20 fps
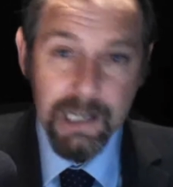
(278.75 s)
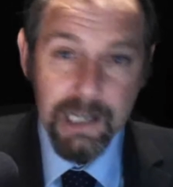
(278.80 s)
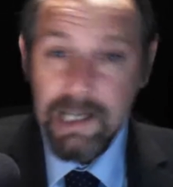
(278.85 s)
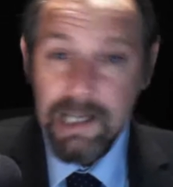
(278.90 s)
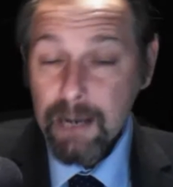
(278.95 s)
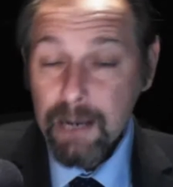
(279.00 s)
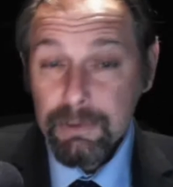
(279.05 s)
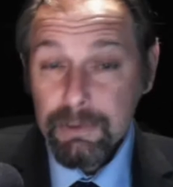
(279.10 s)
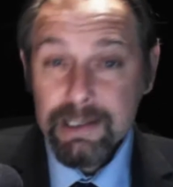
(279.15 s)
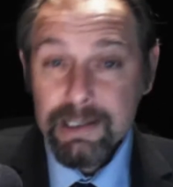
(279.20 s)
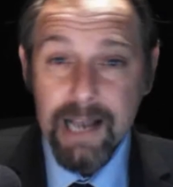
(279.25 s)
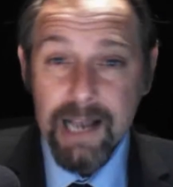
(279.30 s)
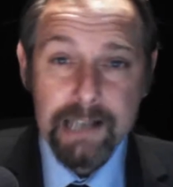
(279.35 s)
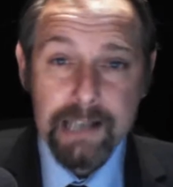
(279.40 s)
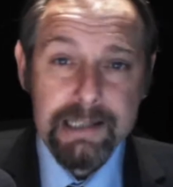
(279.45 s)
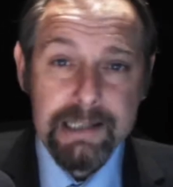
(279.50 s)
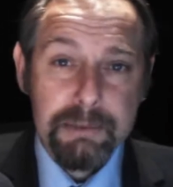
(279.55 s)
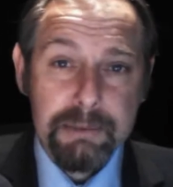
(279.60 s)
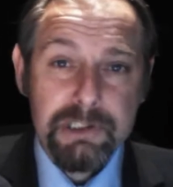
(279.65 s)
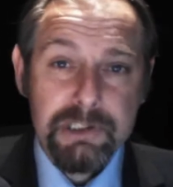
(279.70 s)
Now, with the
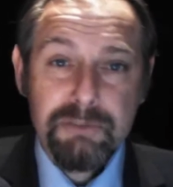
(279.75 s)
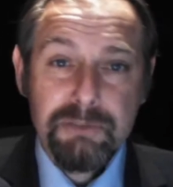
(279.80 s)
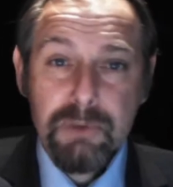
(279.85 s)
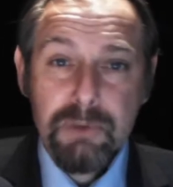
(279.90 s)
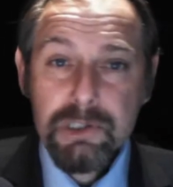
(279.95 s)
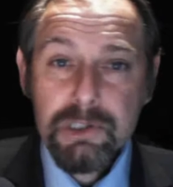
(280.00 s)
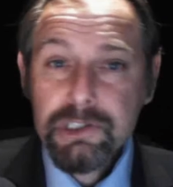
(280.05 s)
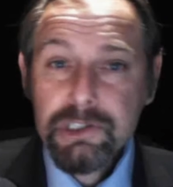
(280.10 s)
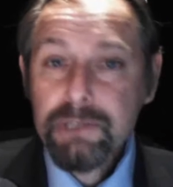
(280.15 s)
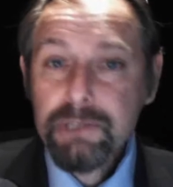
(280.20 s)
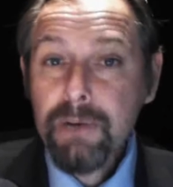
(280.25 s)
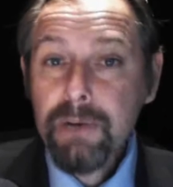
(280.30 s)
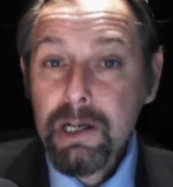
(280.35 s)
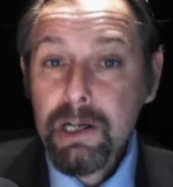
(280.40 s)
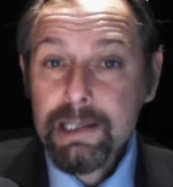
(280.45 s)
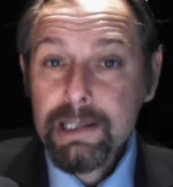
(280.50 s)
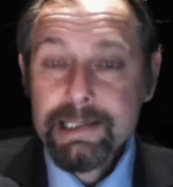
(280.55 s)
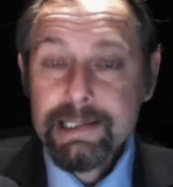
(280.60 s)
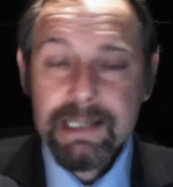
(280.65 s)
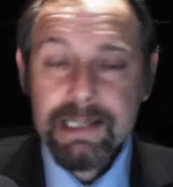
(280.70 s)
exception of one or two
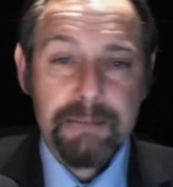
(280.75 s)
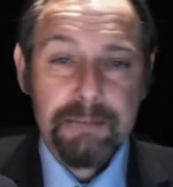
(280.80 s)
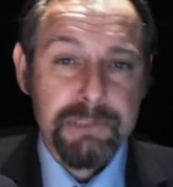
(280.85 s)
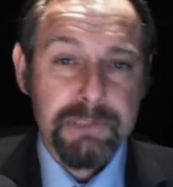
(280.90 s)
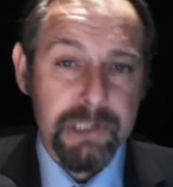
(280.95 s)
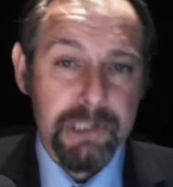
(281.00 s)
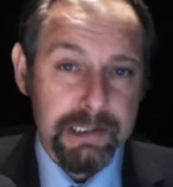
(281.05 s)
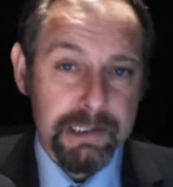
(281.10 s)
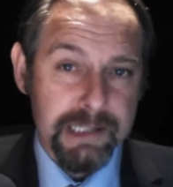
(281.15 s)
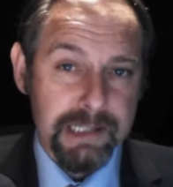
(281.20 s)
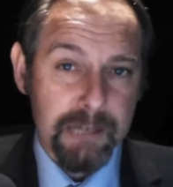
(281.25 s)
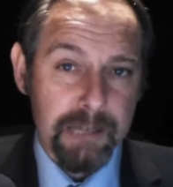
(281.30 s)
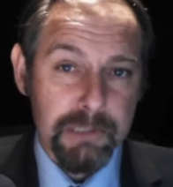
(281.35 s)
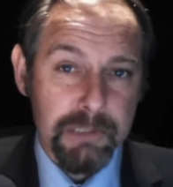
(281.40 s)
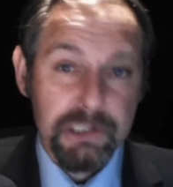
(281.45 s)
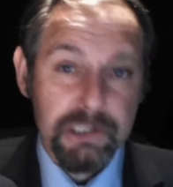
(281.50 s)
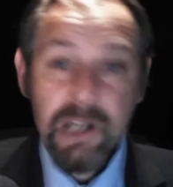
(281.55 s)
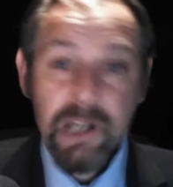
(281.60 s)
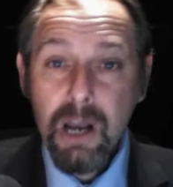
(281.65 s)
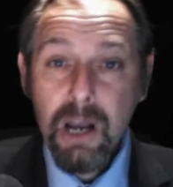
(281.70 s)
early Samsung
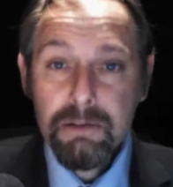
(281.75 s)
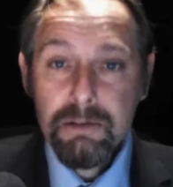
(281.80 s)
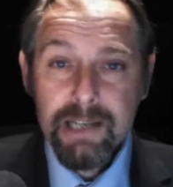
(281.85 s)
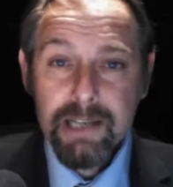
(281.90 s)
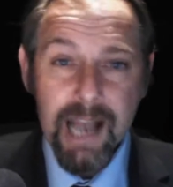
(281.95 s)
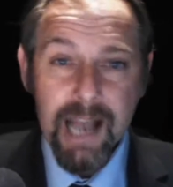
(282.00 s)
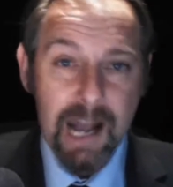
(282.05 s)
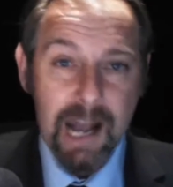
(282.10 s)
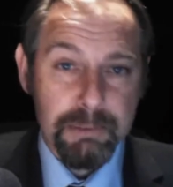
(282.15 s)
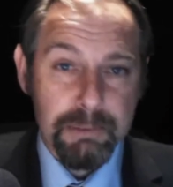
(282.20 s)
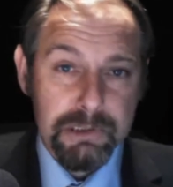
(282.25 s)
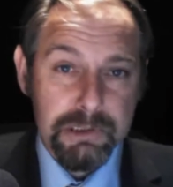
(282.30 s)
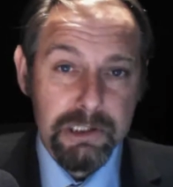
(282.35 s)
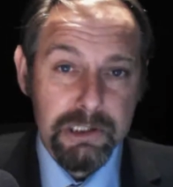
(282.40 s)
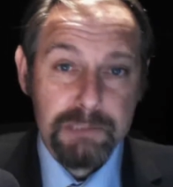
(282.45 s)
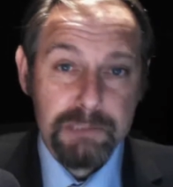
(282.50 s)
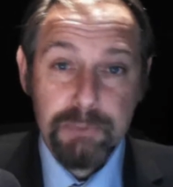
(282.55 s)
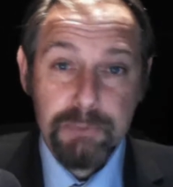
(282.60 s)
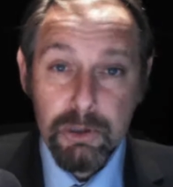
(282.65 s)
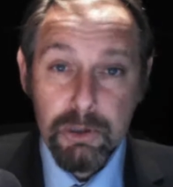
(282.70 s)
tablets, only Apple
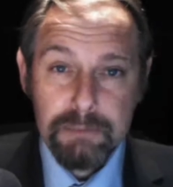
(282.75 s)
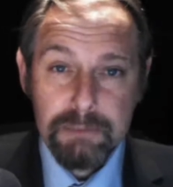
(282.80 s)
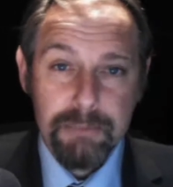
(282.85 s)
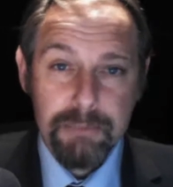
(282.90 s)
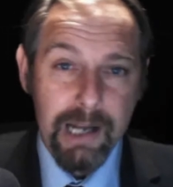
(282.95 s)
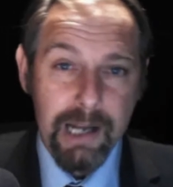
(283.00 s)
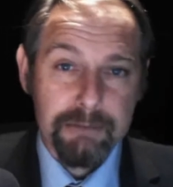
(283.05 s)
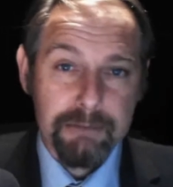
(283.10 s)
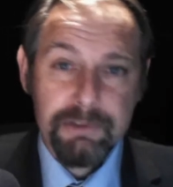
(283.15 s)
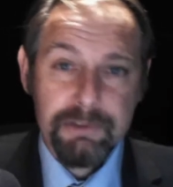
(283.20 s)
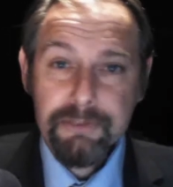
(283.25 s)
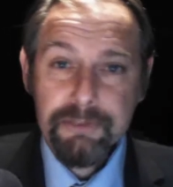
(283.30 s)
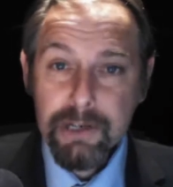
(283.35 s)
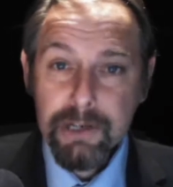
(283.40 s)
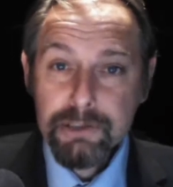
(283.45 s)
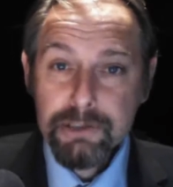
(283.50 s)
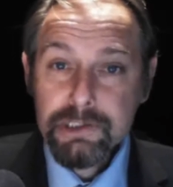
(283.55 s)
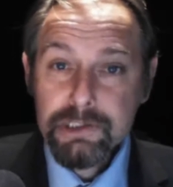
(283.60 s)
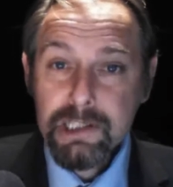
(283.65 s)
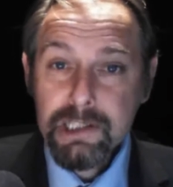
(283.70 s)
has point-blank
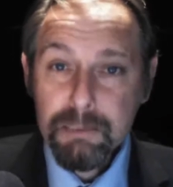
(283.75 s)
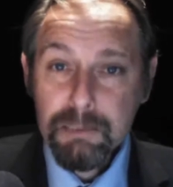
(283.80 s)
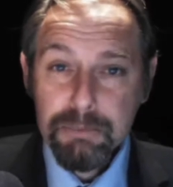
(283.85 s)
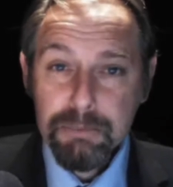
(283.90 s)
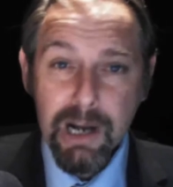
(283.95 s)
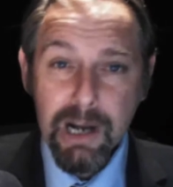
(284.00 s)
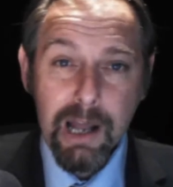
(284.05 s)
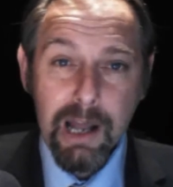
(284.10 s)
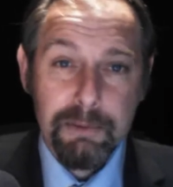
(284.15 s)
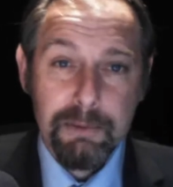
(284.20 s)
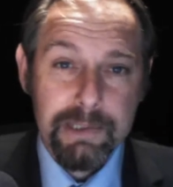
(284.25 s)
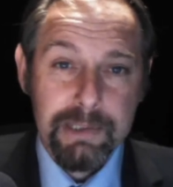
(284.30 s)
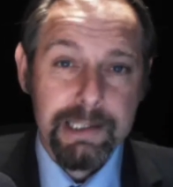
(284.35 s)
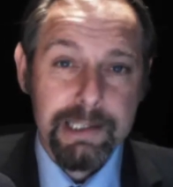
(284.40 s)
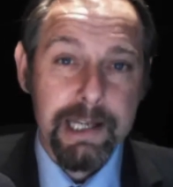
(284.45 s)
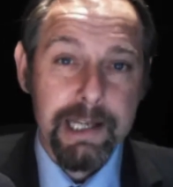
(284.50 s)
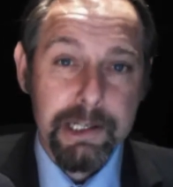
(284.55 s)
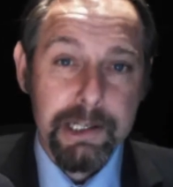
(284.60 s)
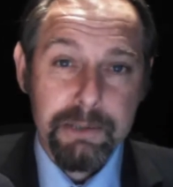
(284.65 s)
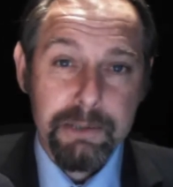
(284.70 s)
refused to comply with
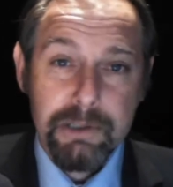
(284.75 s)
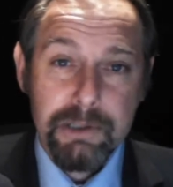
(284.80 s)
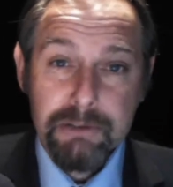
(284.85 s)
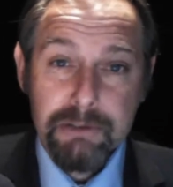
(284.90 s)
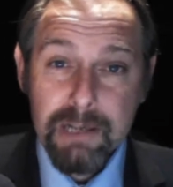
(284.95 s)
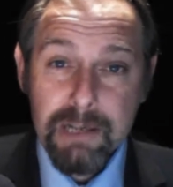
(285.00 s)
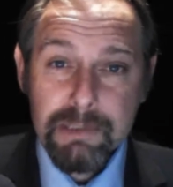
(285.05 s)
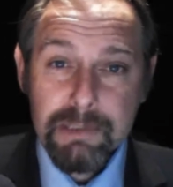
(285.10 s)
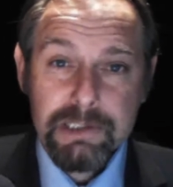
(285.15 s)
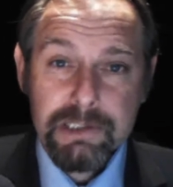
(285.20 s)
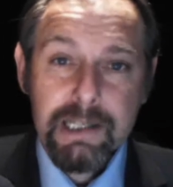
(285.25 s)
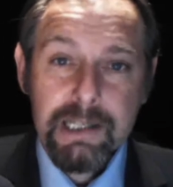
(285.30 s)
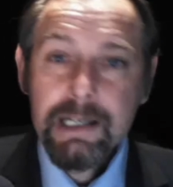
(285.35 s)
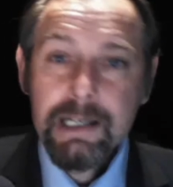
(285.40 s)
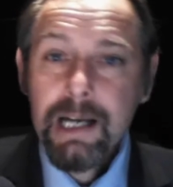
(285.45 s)
the EU agreement.